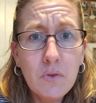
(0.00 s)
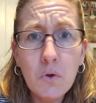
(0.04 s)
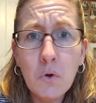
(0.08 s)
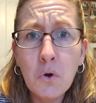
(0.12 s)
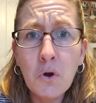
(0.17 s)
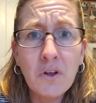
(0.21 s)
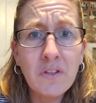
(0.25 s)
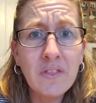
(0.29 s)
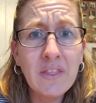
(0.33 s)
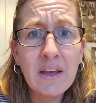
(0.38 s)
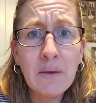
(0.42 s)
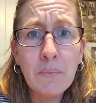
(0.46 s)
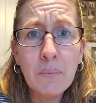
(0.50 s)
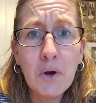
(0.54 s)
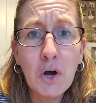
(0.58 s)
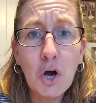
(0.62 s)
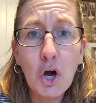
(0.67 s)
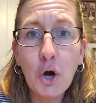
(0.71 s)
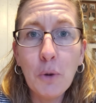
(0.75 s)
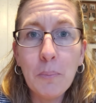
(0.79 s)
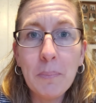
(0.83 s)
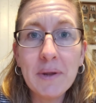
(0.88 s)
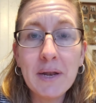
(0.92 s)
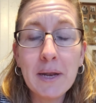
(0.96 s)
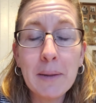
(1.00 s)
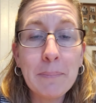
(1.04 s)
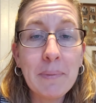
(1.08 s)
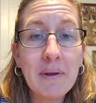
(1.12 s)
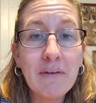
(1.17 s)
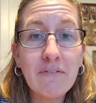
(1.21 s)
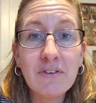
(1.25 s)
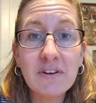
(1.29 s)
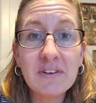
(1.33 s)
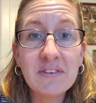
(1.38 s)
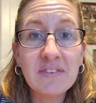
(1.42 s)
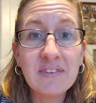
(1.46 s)
Or they will open up
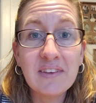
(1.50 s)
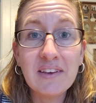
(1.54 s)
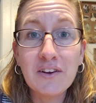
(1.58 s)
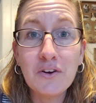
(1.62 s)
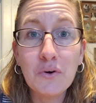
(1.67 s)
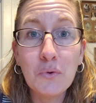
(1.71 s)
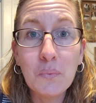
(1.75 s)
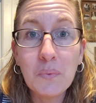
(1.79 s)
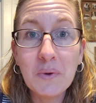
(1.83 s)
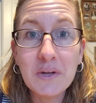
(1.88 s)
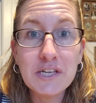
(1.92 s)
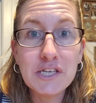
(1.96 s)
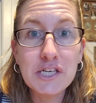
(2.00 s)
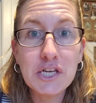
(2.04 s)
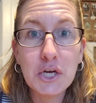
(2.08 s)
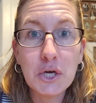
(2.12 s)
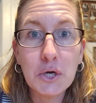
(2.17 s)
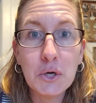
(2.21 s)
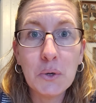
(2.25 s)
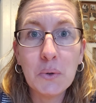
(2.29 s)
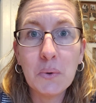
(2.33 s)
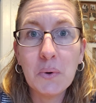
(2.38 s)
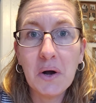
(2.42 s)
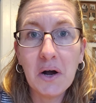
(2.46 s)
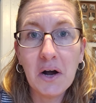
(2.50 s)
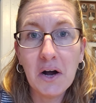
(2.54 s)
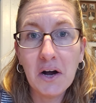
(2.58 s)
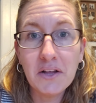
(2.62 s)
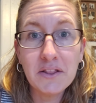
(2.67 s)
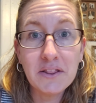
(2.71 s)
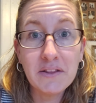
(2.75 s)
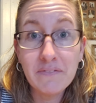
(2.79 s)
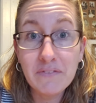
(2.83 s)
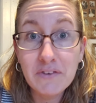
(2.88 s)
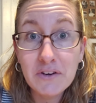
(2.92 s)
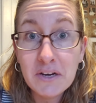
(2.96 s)
every single window
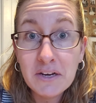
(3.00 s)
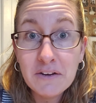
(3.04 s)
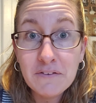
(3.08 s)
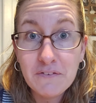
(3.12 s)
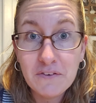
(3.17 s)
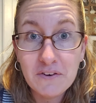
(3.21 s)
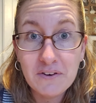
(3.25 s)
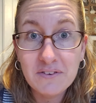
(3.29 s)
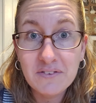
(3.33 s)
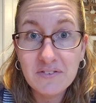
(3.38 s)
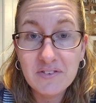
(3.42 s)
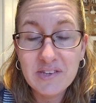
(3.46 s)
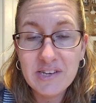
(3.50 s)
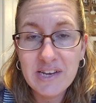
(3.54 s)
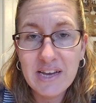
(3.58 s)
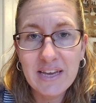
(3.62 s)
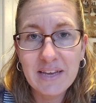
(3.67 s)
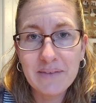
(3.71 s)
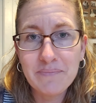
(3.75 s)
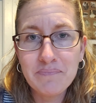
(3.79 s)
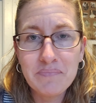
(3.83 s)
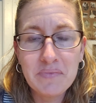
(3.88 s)
on the very first day.